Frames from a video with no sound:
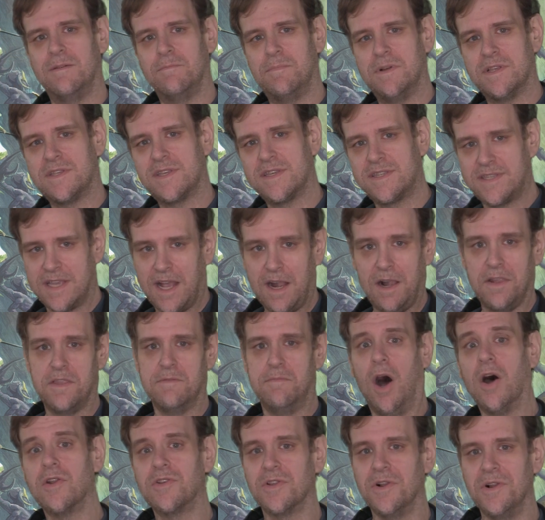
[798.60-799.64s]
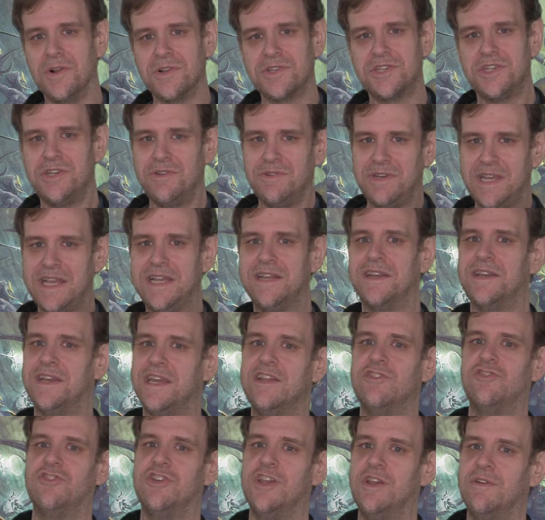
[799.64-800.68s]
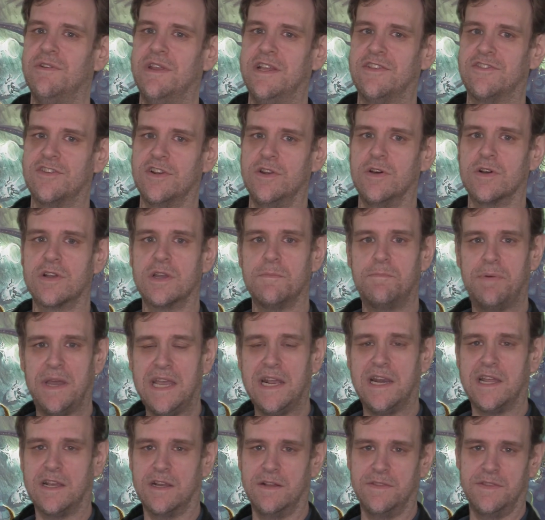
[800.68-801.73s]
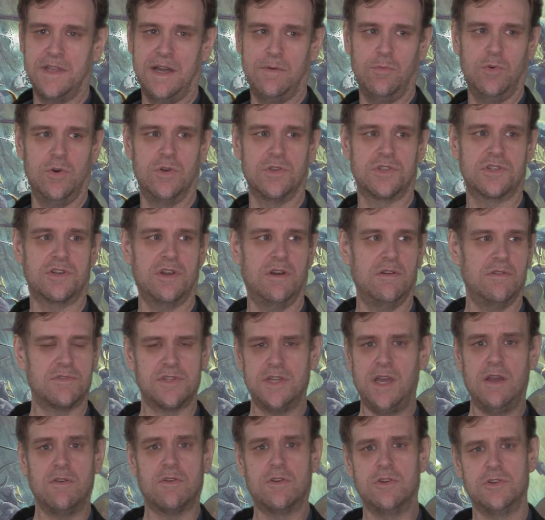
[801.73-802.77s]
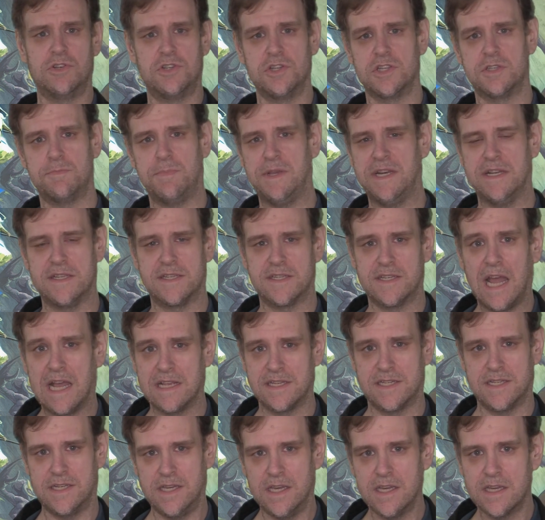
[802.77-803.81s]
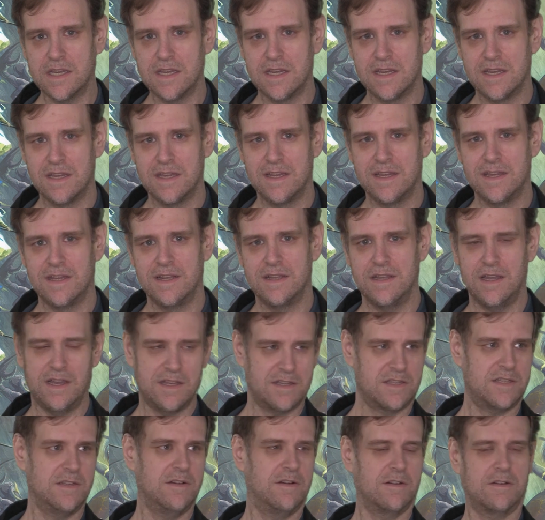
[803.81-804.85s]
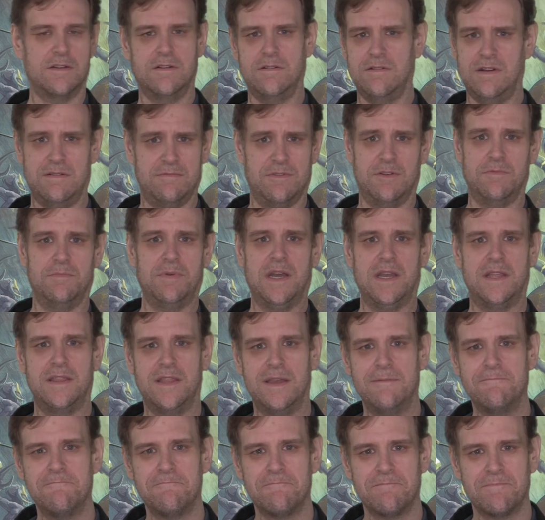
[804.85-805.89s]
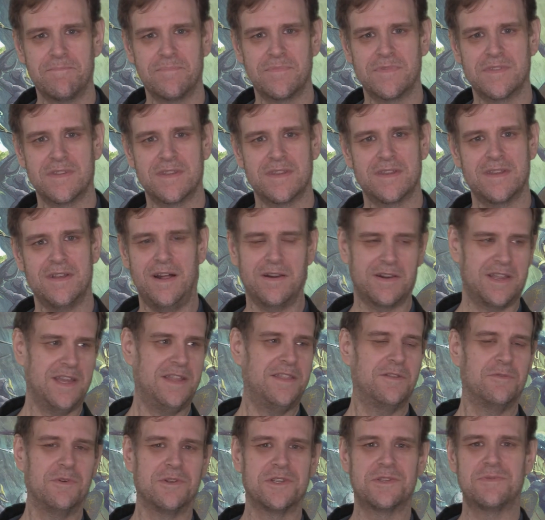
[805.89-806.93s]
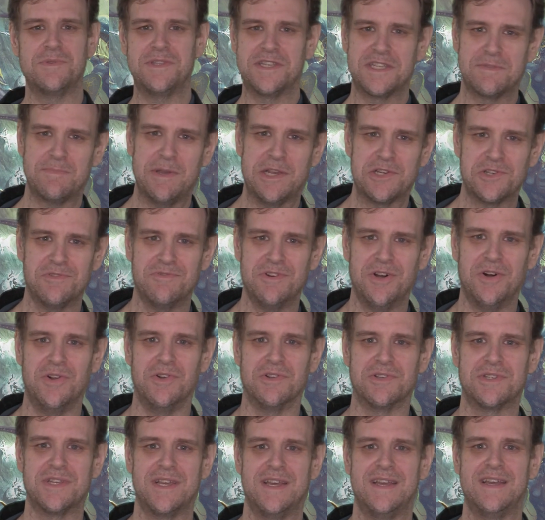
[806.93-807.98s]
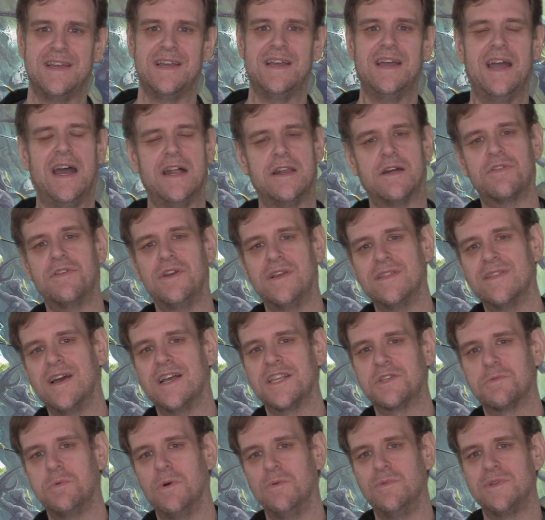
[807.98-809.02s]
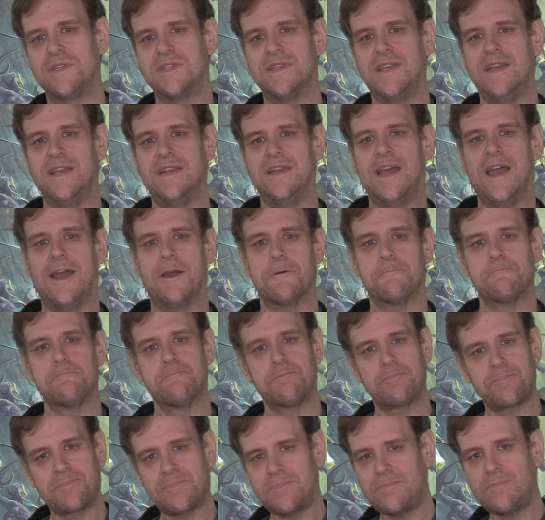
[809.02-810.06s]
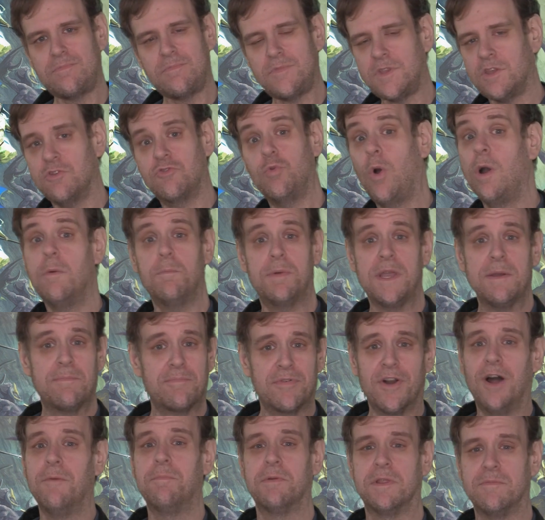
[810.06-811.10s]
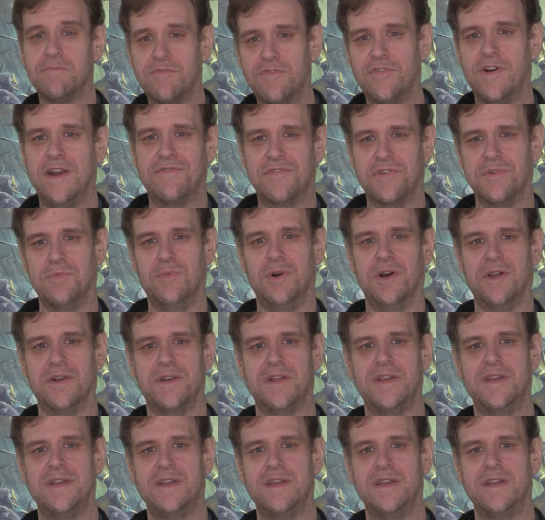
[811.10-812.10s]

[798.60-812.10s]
But to sell the models, you needed each unit to look appealing on that War Scroll. It was no good just being a stat stick. That's not good. I'm not buying them. I'll get the ones with the special rules. And I think that's what we're seeing now, which won't be a problem for everyone.